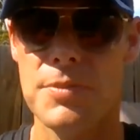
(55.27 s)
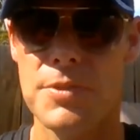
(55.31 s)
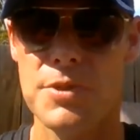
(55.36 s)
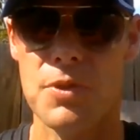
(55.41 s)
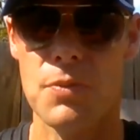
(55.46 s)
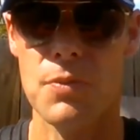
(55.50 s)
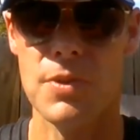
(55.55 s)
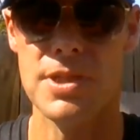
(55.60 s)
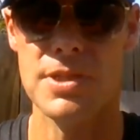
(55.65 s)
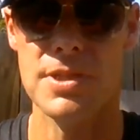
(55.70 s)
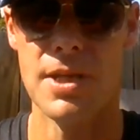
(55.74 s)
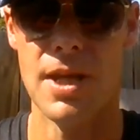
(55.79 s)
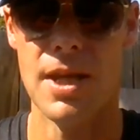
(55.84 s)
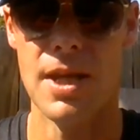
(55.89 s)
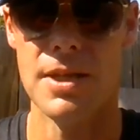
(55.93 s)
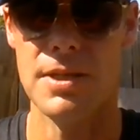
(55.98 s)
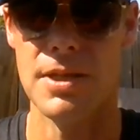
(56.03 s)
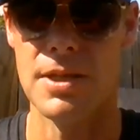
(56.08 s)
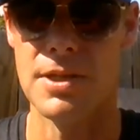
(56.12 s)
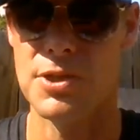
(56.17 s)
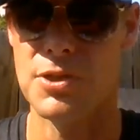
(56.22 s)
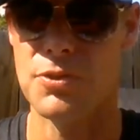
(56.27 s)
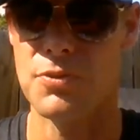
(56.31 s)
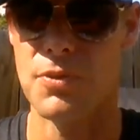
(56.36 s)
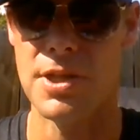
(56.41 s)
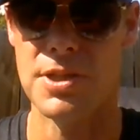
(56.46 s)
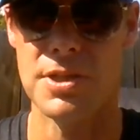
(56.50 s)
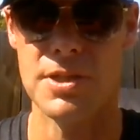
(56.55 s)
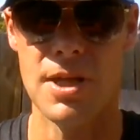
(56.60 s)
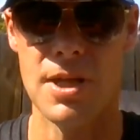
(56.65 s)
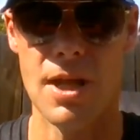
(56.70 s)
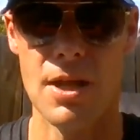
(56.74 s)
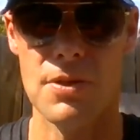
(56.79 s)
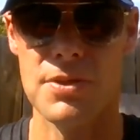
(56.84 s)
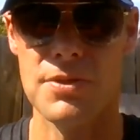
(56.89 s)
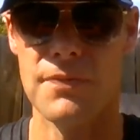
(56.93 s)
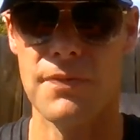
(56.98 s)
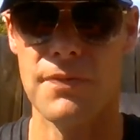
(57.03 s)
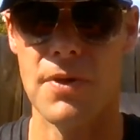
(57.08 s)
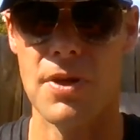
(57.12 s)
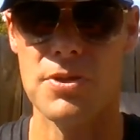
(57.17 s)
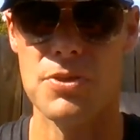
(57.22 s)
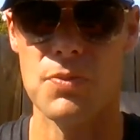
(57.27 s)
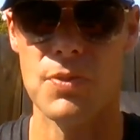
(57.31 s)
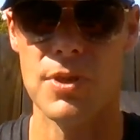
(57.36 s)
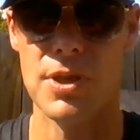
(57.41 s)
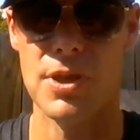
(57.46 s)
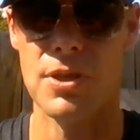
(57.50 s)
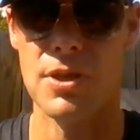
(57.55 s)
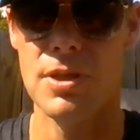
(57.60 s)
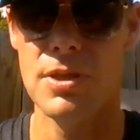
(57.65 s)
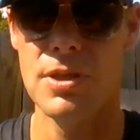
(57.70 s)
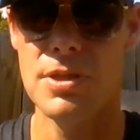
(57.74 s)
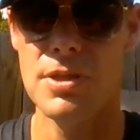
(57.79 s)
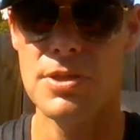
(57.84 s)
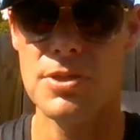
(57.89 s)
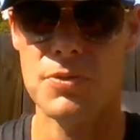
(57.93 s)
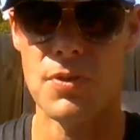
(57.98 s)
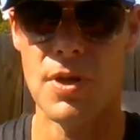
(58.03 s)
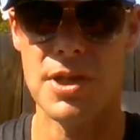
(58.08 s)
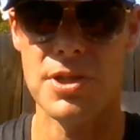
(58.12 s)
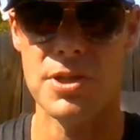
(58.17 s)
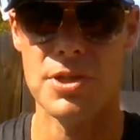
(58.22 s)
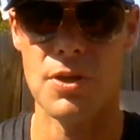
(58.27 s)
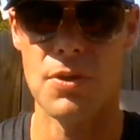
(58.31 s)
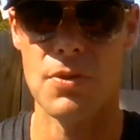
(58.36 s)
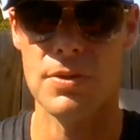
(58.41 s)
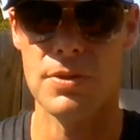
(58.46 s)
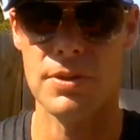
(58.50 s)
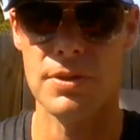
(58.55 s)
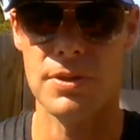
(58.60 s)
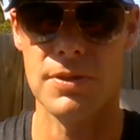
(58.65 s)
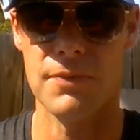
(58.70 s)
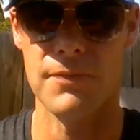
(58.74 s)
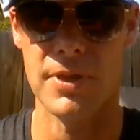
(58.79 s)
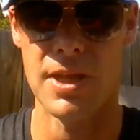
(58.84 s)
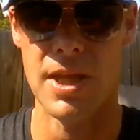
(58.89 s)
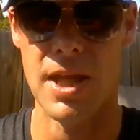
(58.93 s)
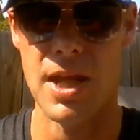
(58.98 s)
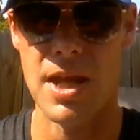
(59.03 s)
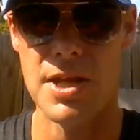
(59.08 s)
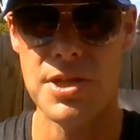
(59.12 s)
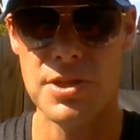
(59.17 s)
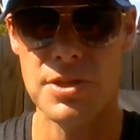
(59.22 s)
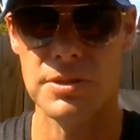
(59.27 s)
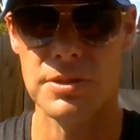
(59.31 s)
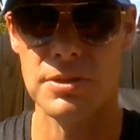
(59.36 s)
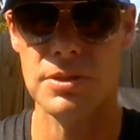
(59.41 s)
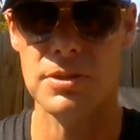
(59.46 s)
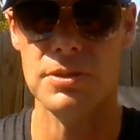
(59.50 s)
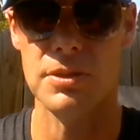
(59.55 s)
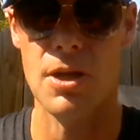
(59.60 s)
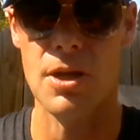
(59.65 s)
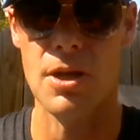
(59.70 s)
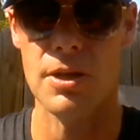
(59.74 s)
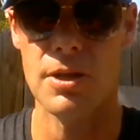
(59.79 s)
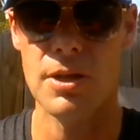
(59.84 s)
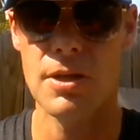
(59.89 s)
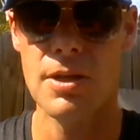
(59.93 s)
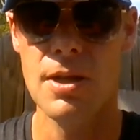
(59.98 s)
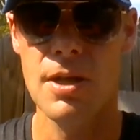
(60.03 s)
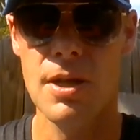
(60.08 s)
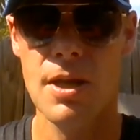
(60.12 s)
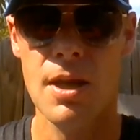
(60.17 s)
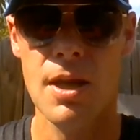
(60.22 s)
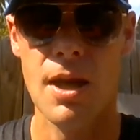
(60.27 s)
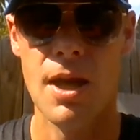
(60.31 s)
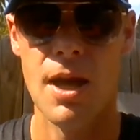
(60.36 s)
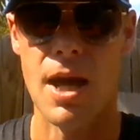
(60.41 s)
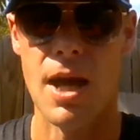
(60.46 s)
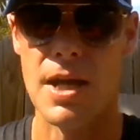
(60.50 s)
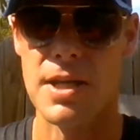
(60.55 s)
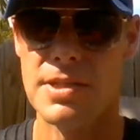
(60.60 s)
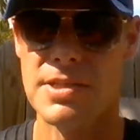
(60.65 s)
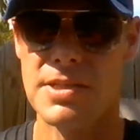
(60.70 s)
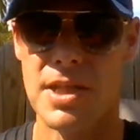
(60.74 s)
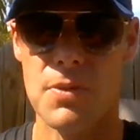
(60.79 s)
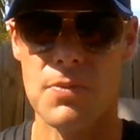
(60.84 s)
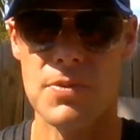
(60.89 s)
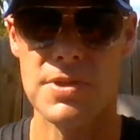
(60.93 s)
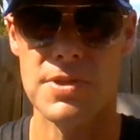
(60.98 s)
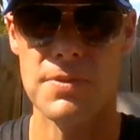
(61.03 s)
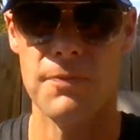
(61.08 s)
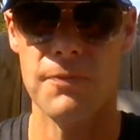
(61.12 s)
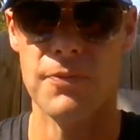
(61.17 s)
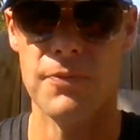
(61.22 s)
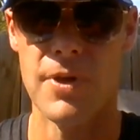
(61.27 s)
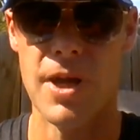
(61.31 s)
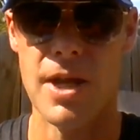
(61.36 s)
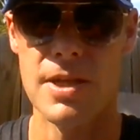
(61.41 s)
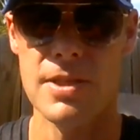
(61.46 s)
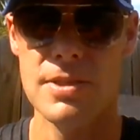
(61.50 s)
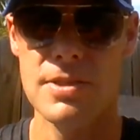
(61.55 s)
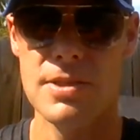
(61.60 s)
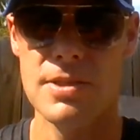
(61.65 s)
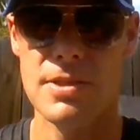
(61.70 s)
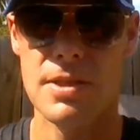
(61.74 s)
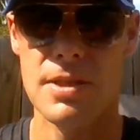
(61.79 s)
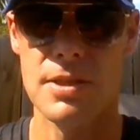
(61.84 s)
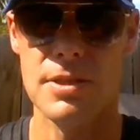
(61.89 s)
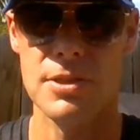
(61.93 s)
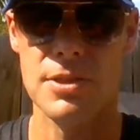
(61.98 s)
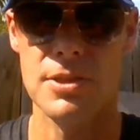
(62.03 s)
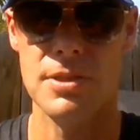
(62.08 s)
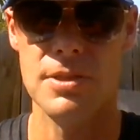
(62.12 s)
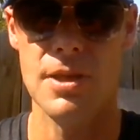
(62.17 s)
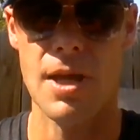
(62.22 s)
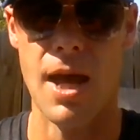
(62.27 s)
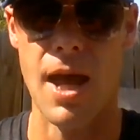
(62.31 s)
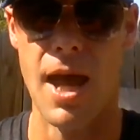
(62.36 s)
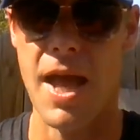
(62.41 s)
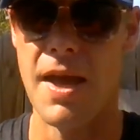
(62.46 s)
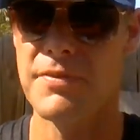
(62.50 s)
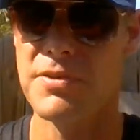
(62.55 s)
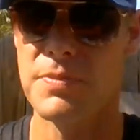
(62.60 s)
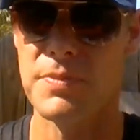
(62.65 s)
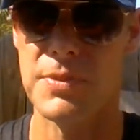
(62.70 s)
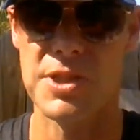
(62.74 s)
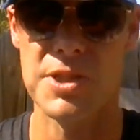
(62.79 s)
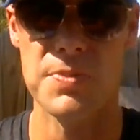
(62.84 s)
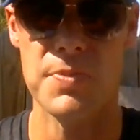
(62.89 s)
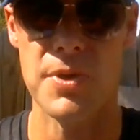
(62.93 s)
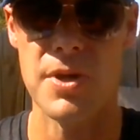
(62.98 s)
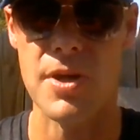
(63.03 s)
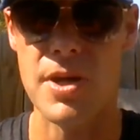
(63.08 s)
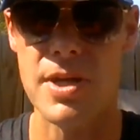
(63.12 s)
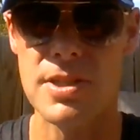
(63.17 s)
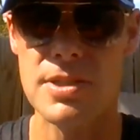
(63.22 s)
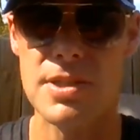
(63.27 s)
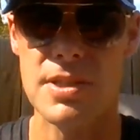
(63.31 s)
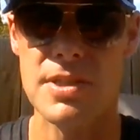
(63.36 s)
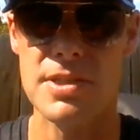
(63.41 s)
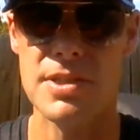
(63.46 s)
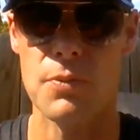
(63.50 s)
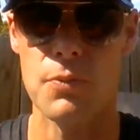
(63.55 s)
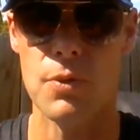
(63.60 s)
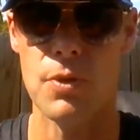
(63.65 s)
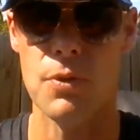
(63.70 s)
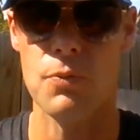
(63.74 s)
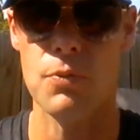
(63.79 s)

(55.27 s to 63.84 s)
So we decided to stretch a dollar as far as we could, stretch out the vacation a little longer, stay with some friends, have some experiences that we